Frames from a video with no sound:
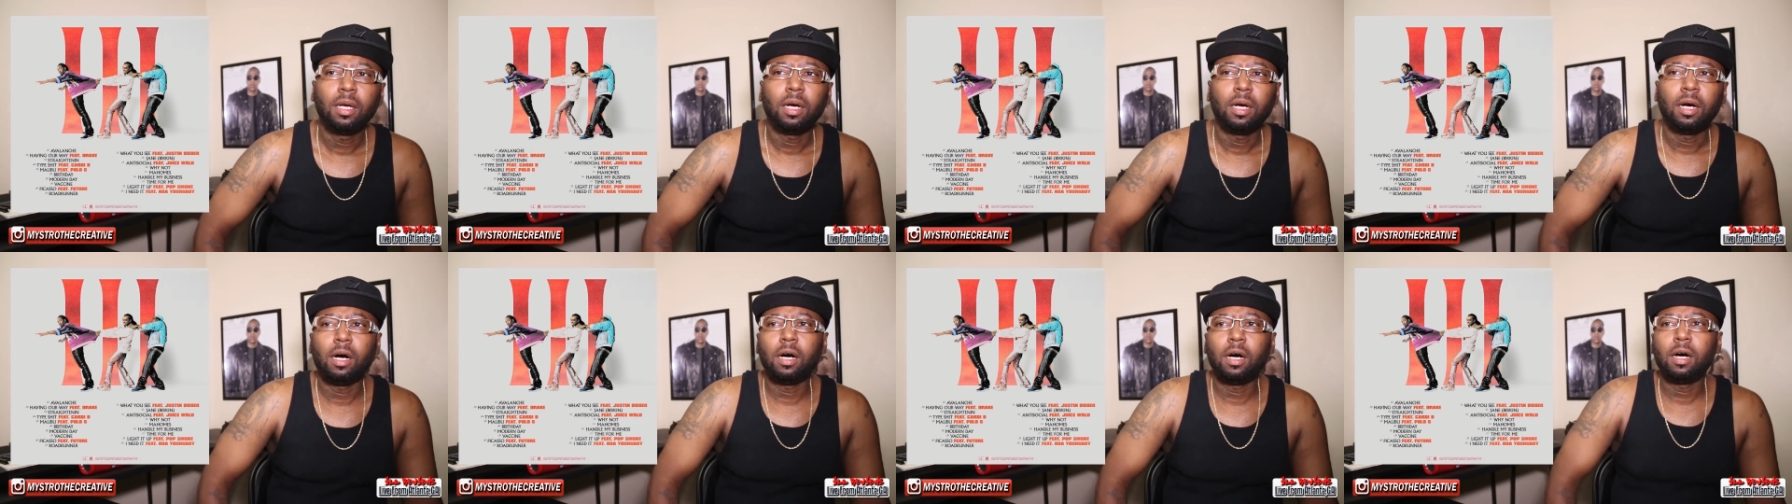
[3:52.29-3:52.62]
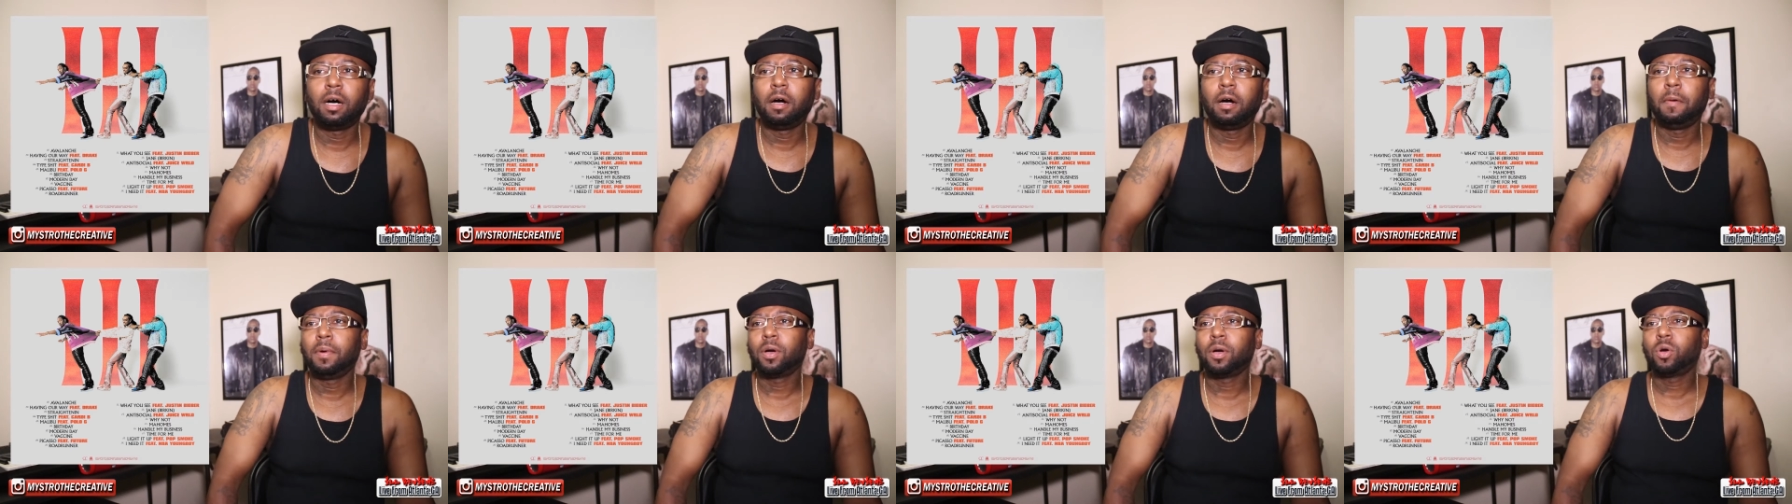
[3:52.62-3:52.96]

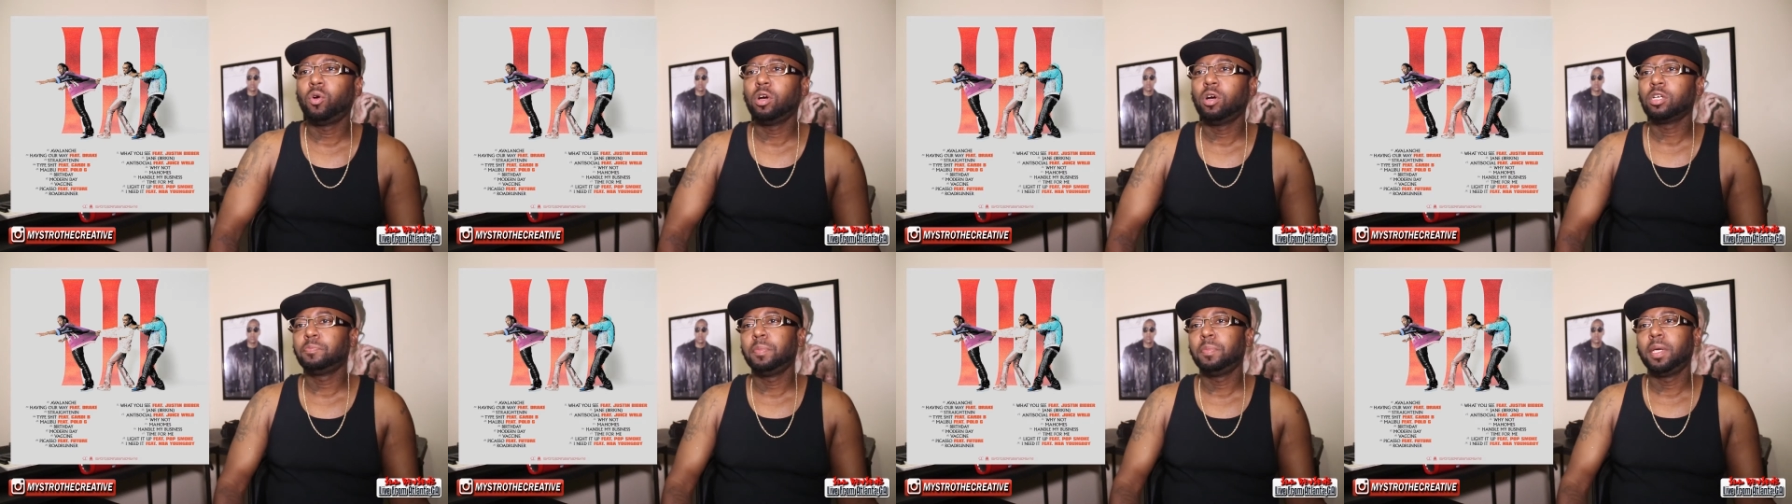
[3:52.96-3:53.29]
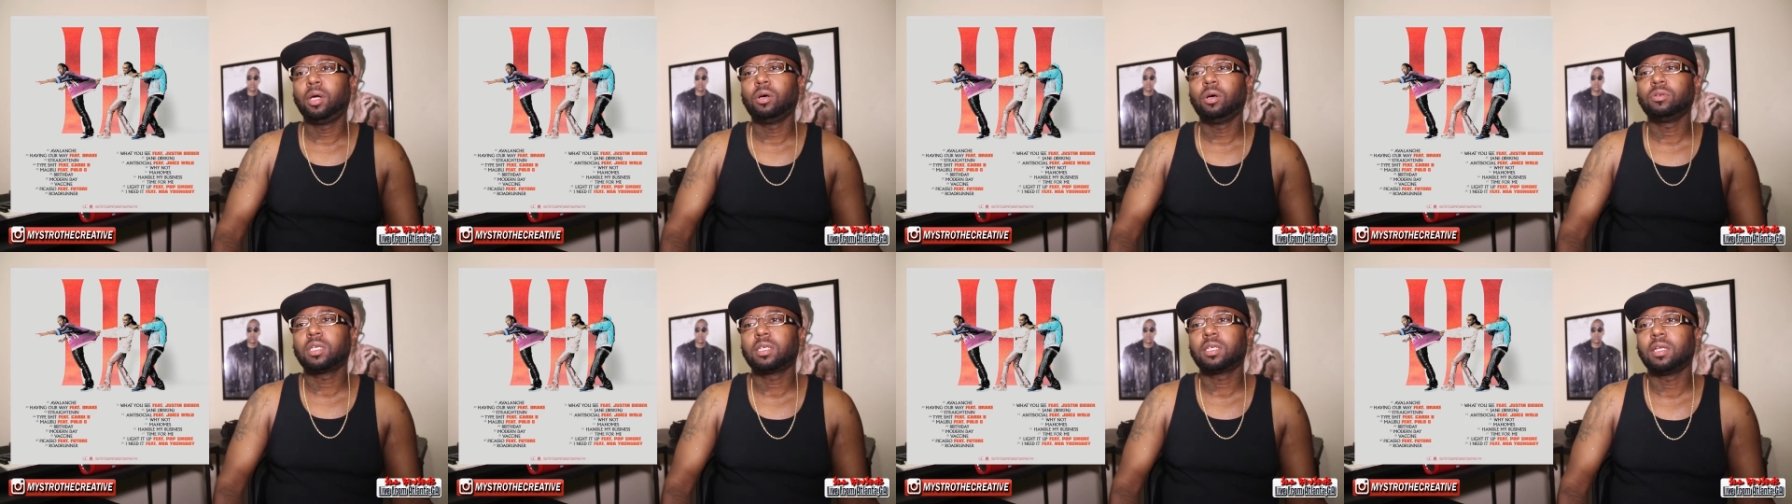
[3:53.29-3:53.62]
Um, of course,
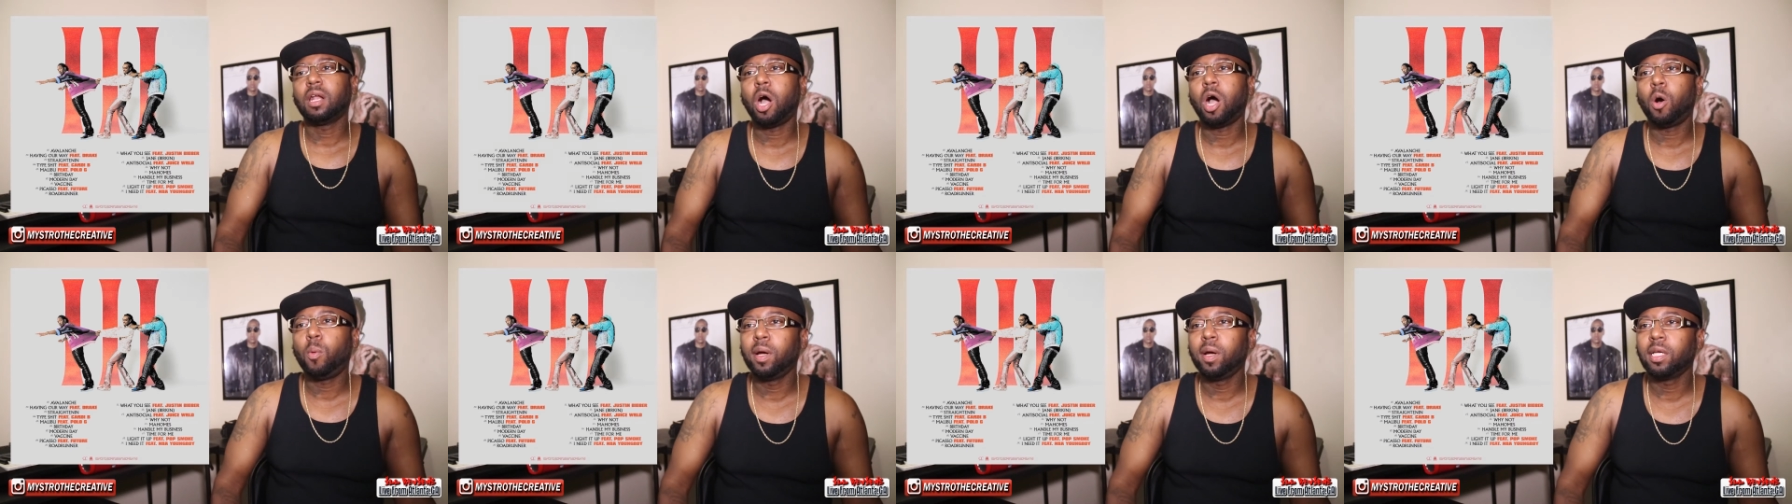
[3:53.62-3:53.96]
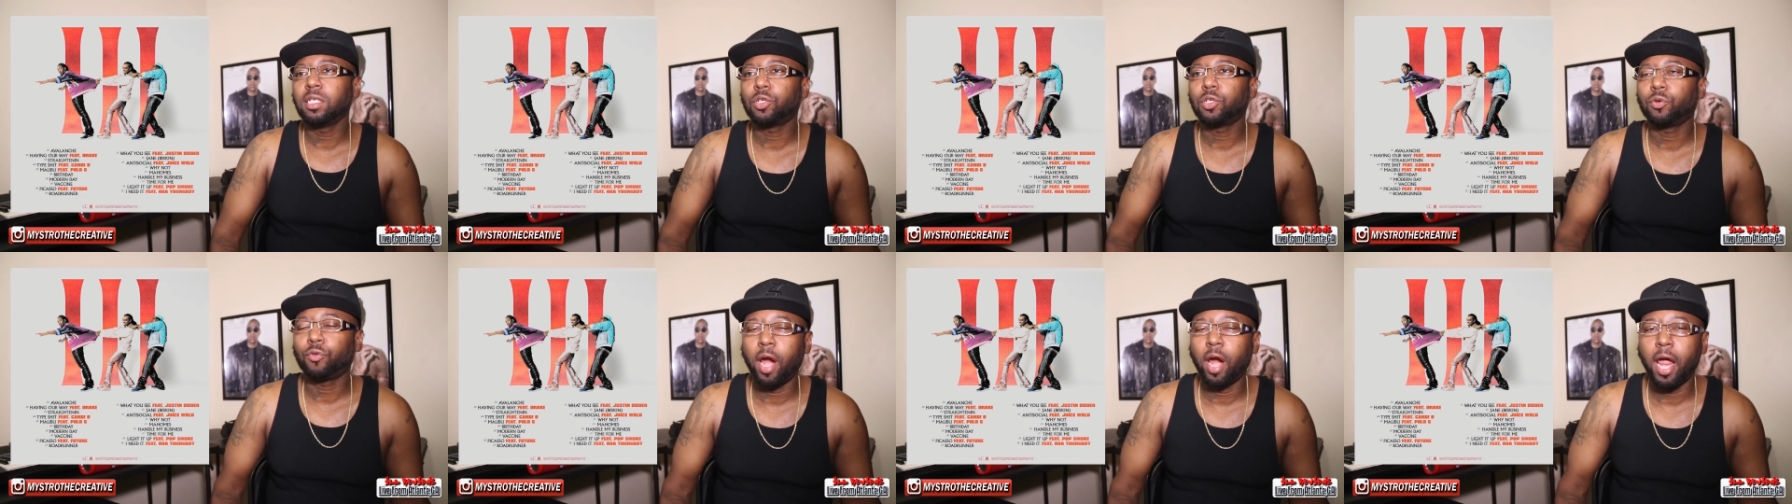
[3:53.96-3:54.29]
Migos can
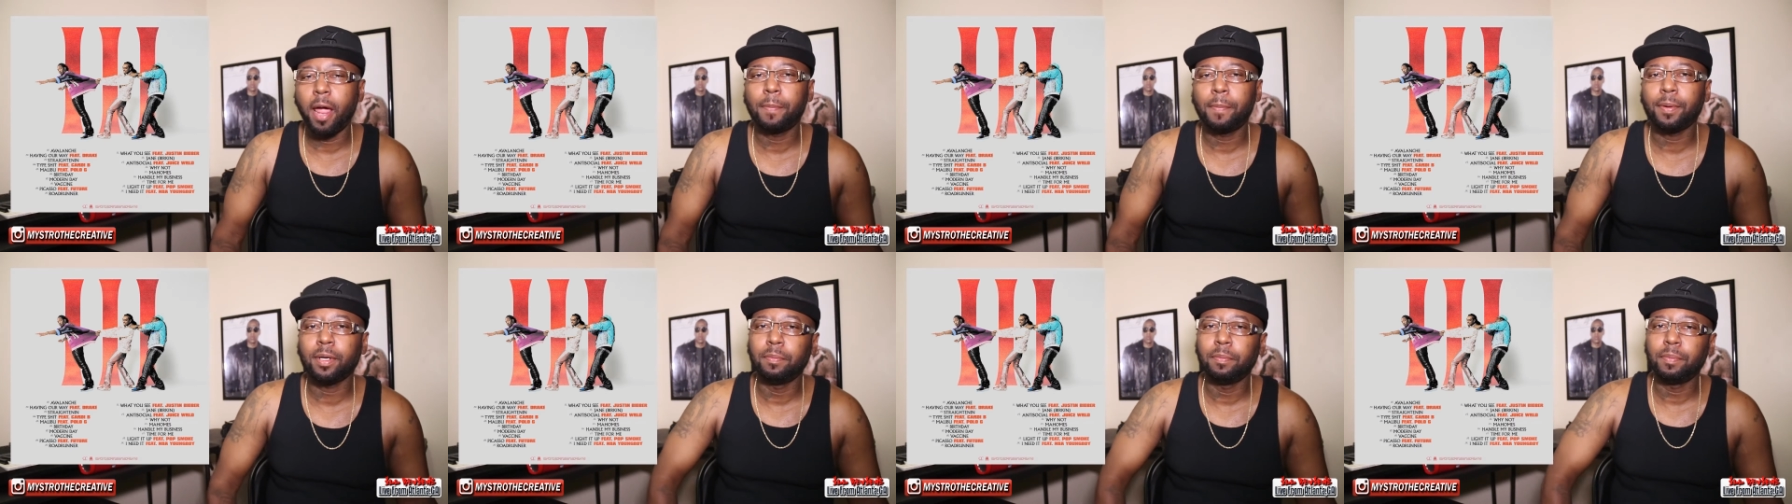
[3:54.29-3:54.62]
always rap,